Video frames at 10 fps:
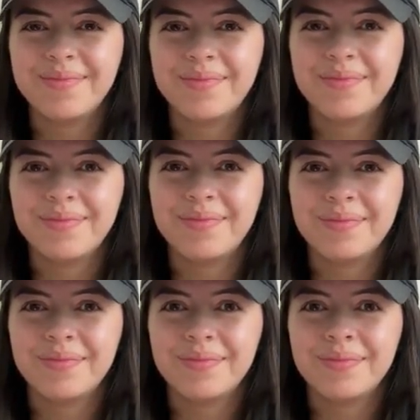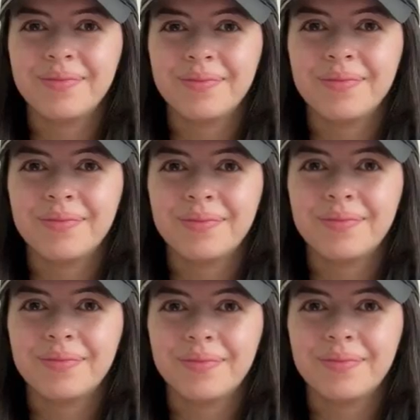
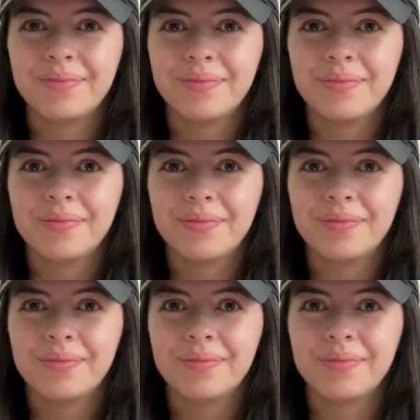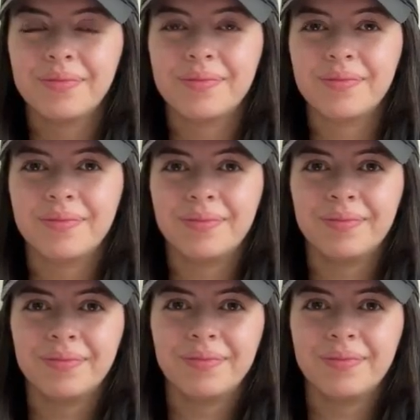
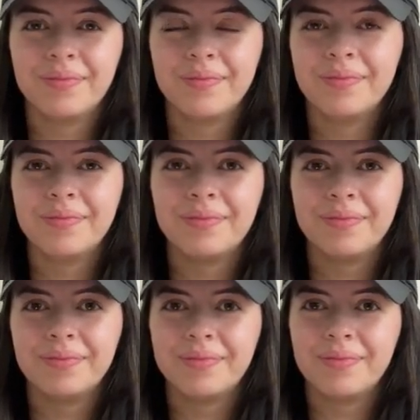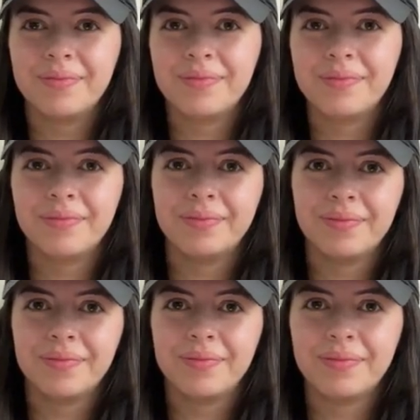
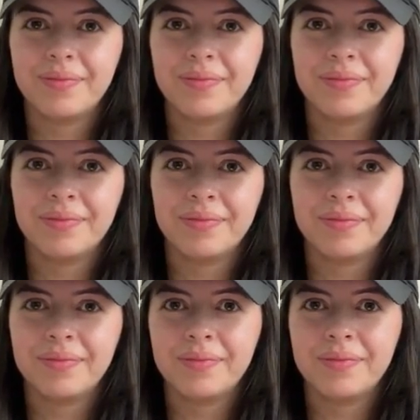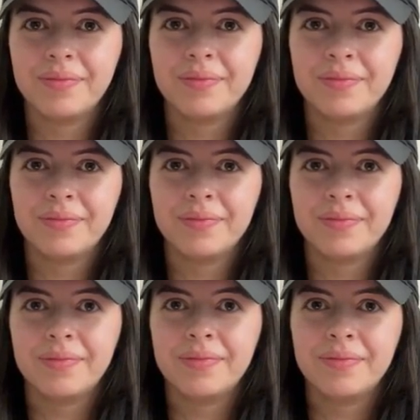
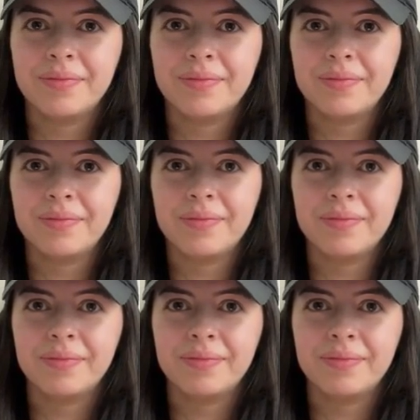(silent)